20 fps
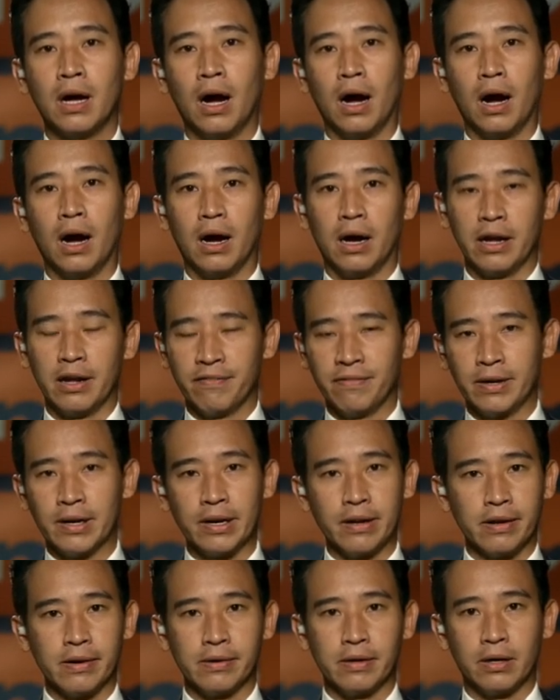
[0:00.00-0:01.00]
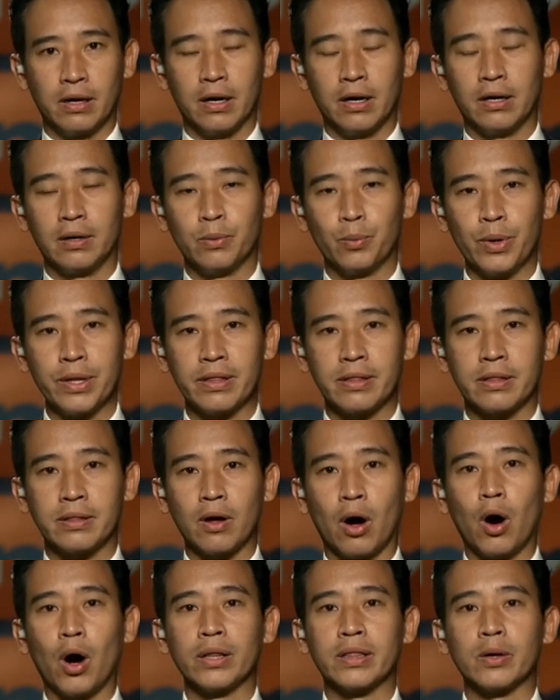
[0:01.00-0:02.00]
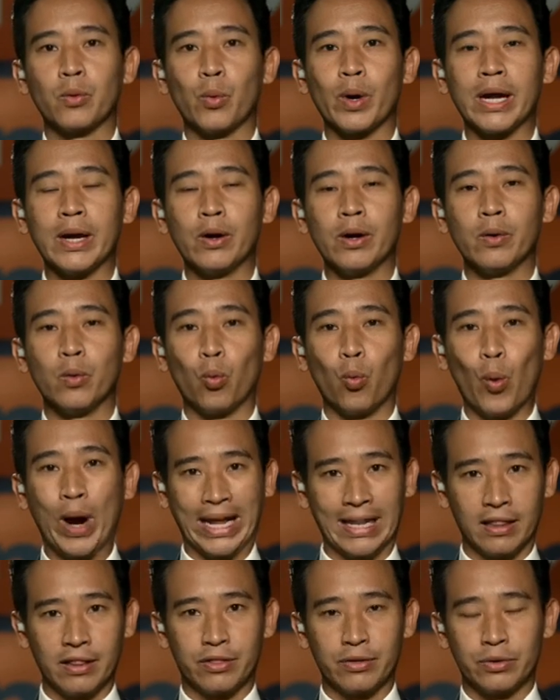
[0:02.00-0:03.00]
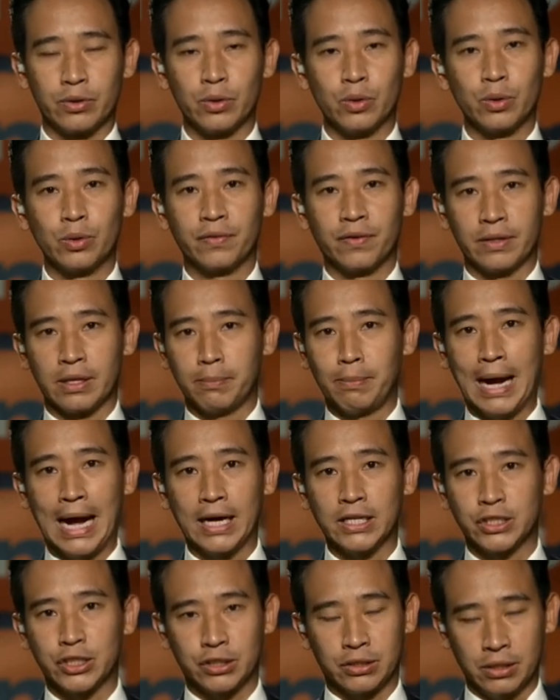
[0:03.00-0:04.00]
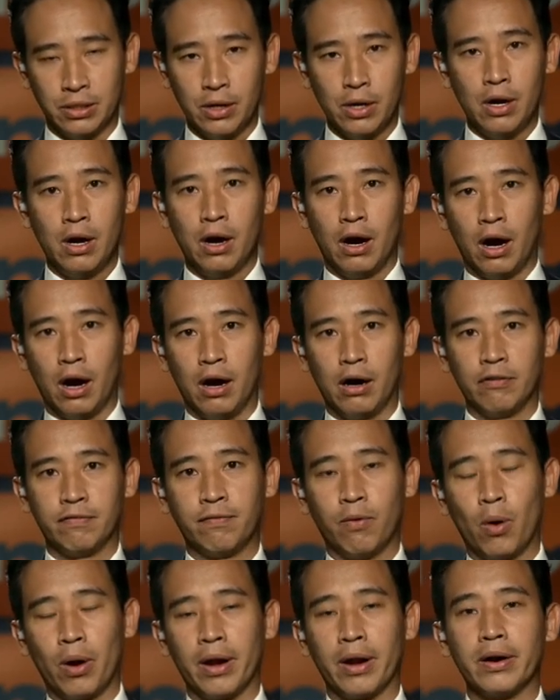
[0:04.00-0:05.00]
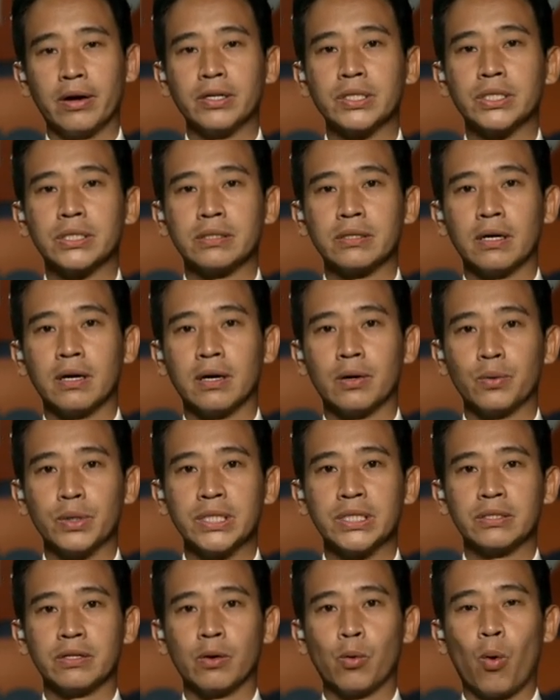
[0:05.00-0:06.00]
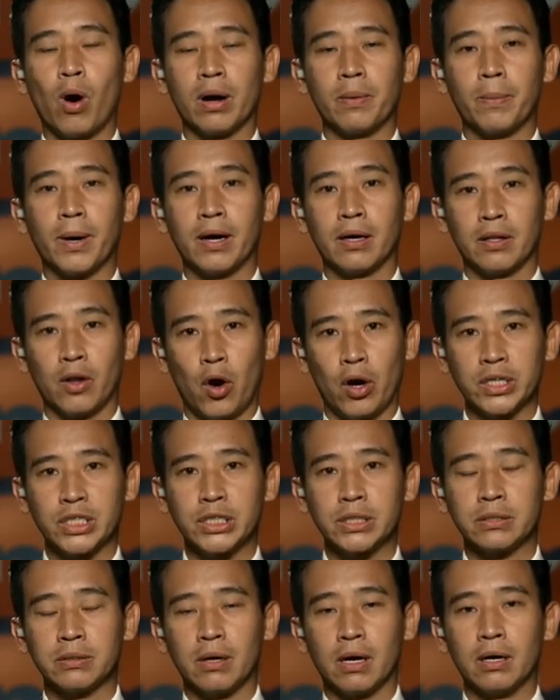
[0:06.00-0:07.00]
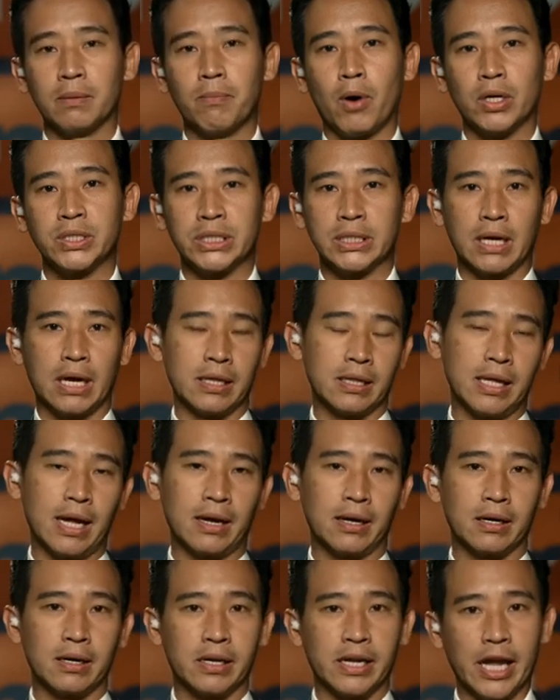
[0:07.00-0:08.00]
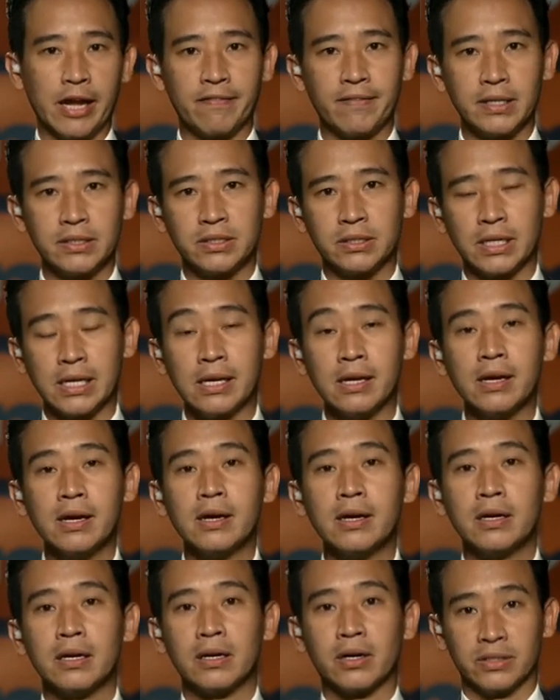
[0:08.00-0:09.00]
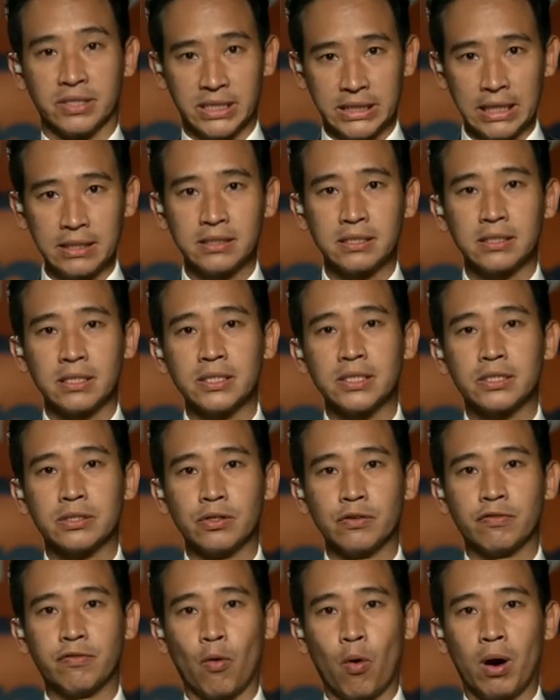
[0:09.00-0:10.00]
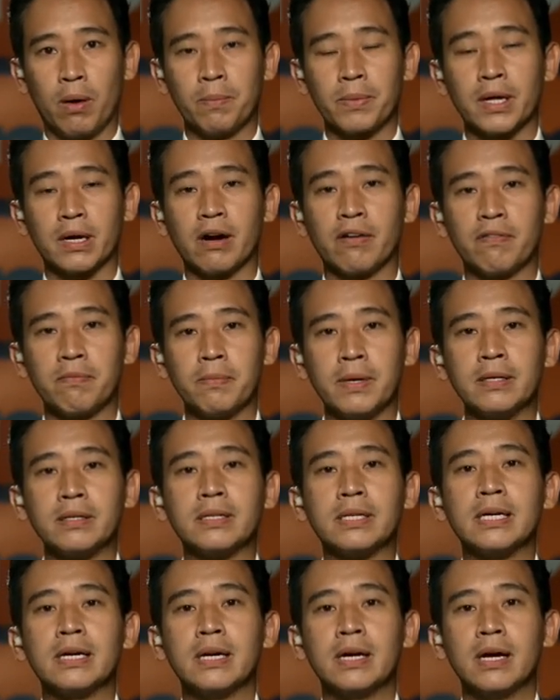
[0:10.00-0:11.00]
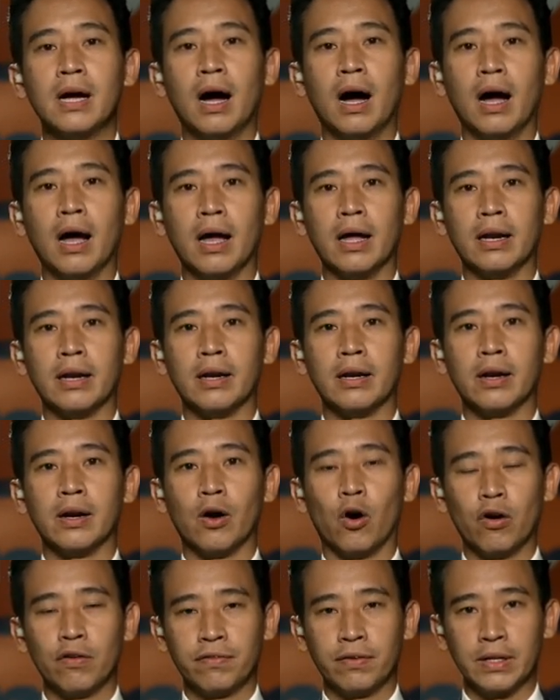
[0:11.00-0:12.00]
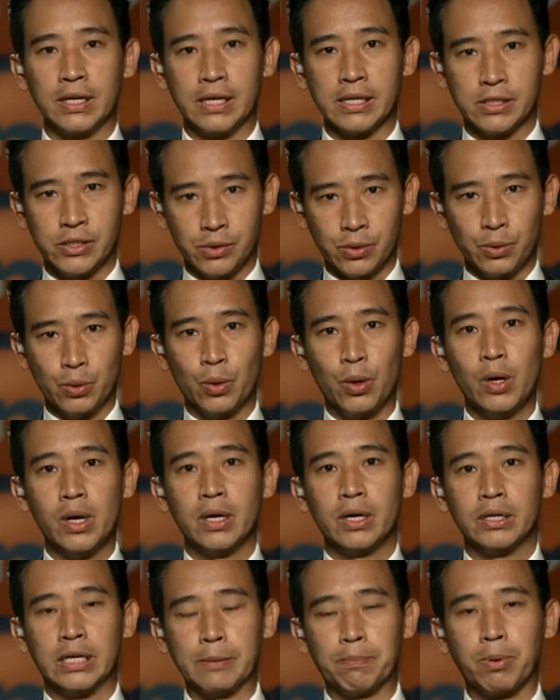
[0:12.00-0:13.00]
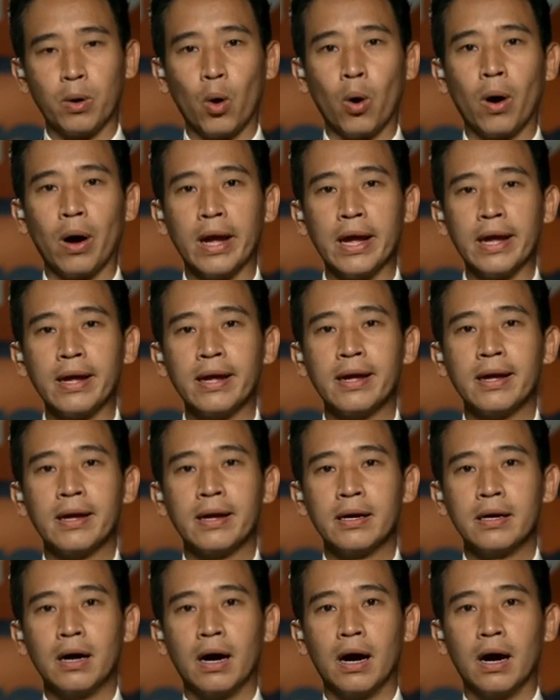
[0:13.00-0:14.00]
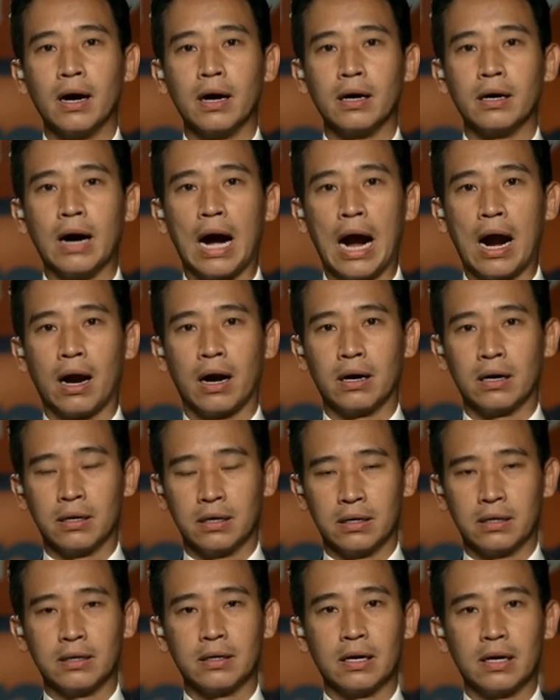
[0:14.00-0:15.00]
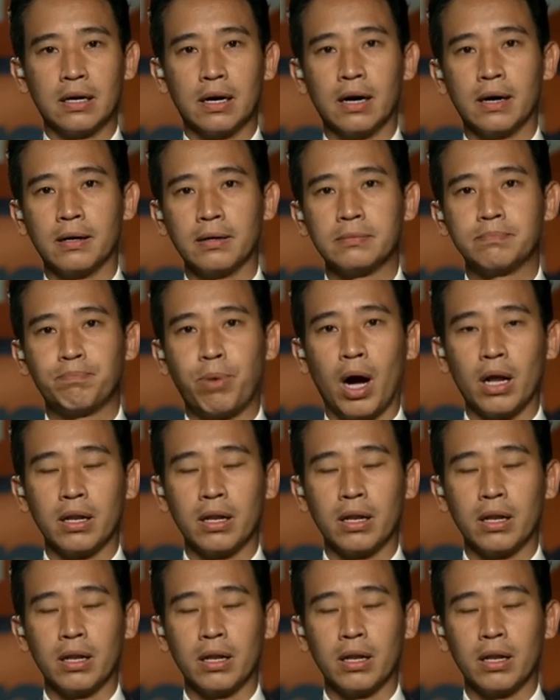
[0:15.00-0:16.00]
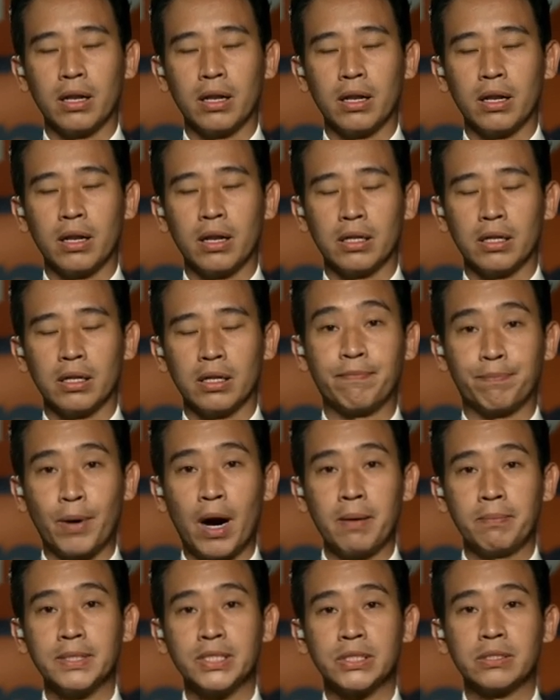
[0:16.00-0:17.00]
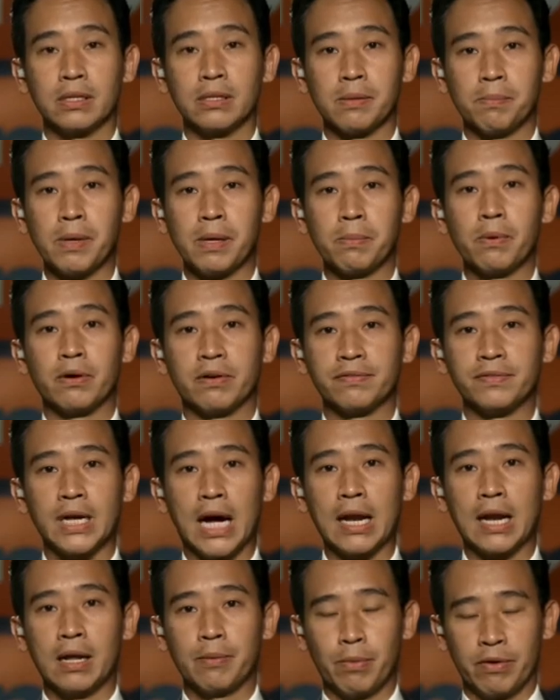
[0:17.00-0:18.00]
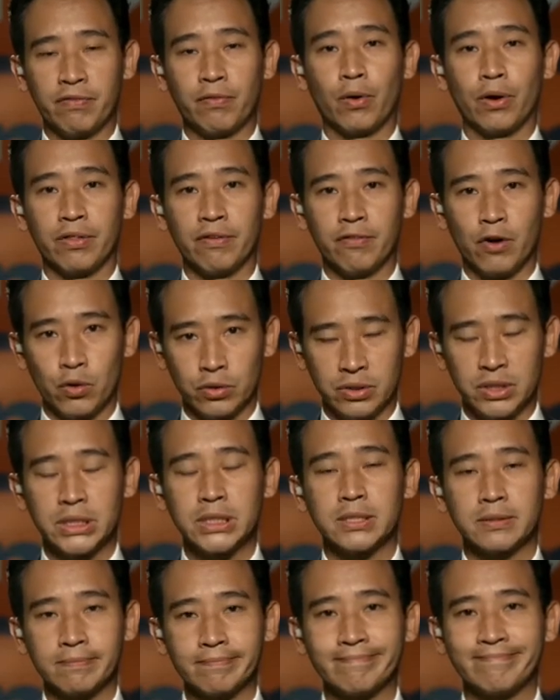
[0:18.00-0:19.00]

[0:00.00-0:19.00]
Uh, even uh, with all that we went through for the past uh, four years, uh, we still won by a large uh, margin, and that gave us the consensus to form the government and hopefully to deploy uh, our uh, policies that we have promised to the people of Thailand before the votes.